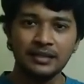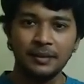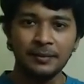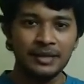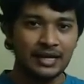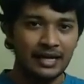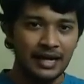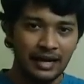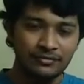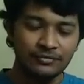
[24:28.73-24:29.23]
I
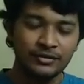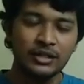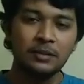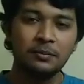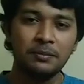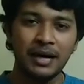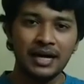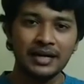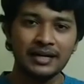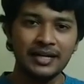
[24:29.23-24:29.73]
mean, after the
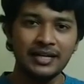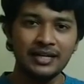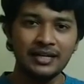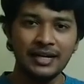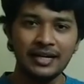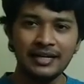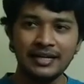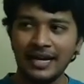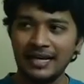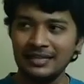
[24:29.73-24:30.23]

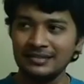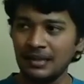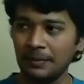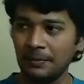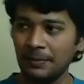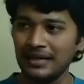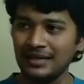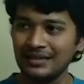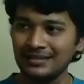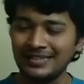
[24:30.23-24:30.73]
bargaining, it ends
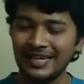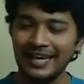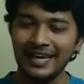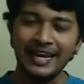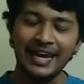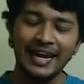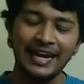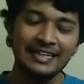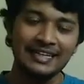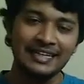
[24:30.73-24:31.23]
up at say
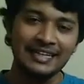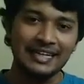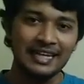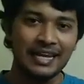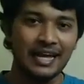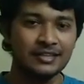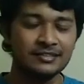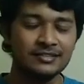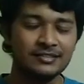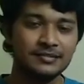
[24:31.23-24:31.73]
80
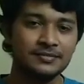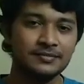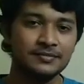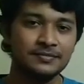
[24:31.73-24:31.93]
lakhs.